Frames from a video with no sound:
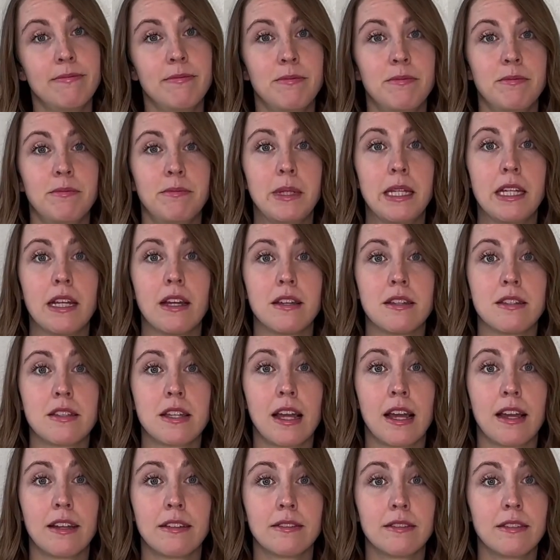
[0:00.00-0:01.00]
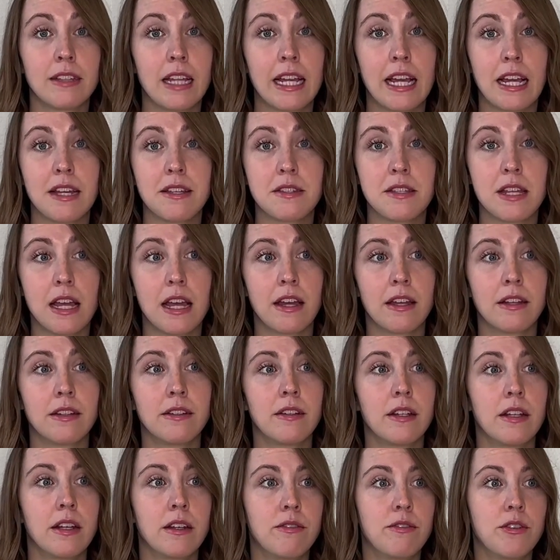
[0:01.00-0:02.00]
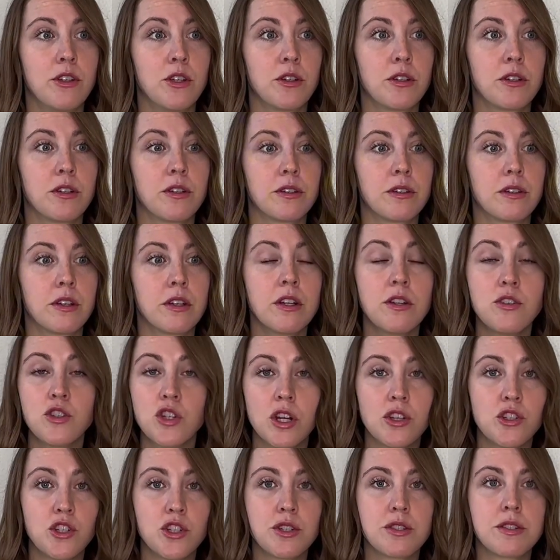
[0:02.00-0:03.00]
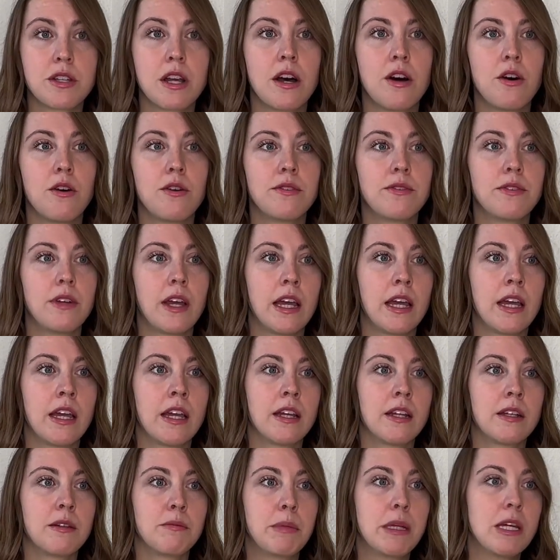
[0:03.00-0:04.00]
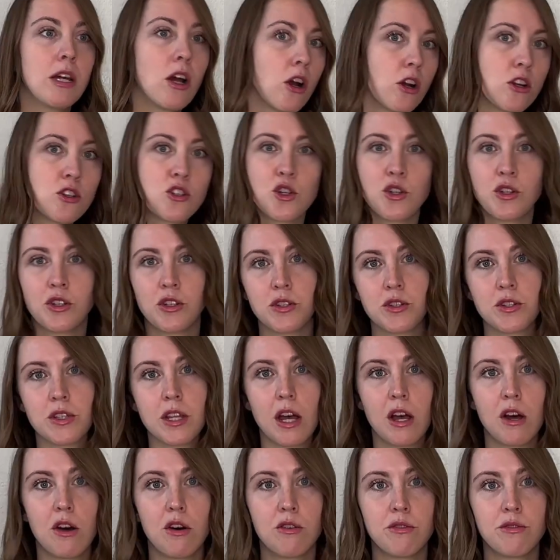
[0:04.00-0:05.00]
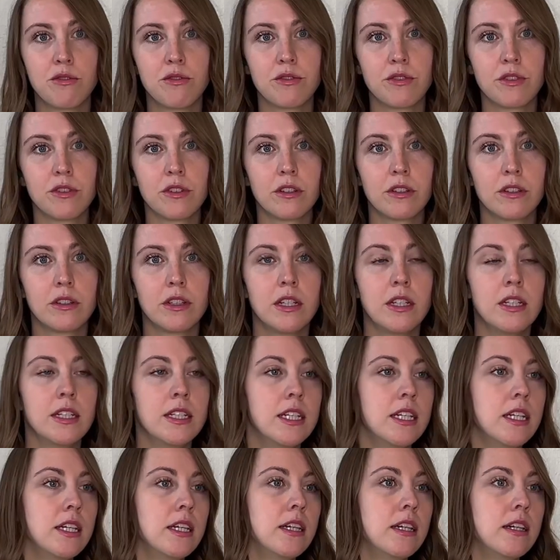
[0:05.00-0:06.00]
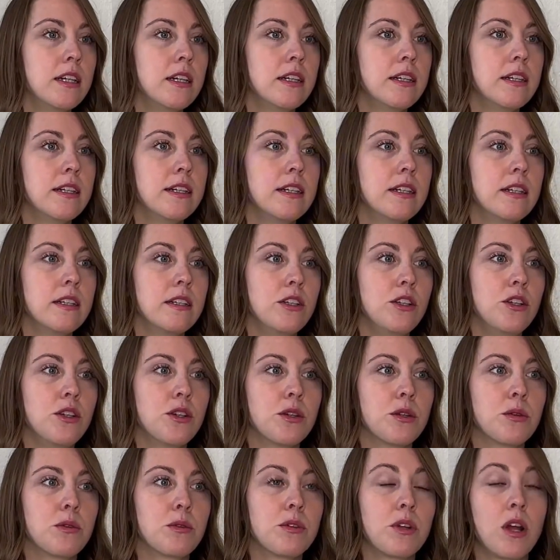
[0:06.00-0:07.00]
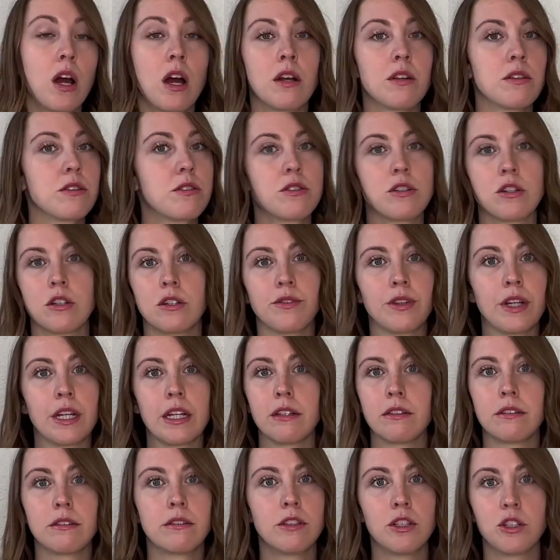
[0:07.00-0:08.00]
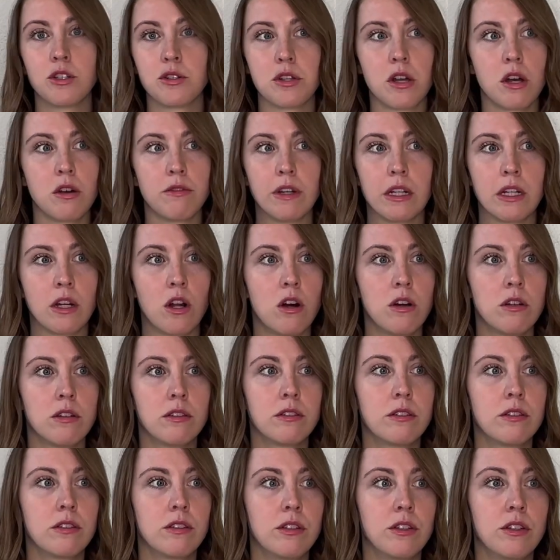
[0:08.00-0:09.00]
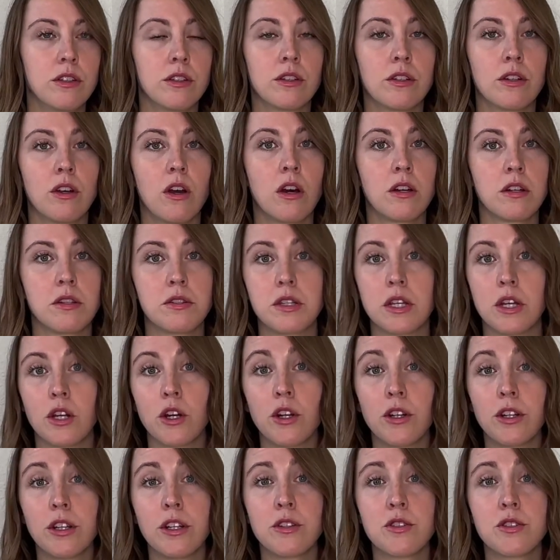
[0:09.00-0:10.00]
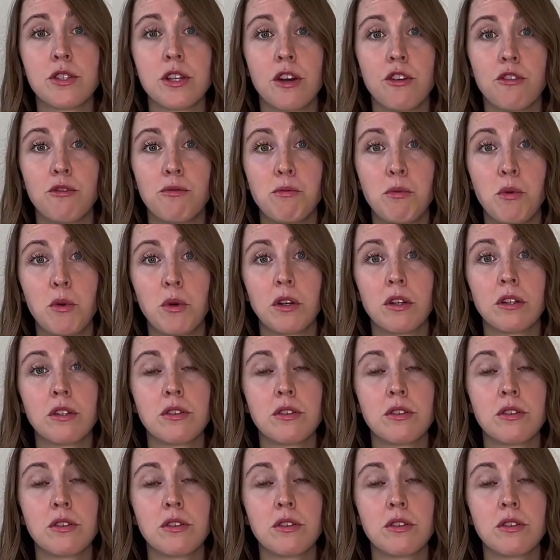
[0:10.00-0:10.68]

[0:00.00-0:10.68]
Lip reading: Because that, like I said, if you're going to judge yourself and be harsh on yourself, you're not serving yourself at all. You're honestly hurting yourself more.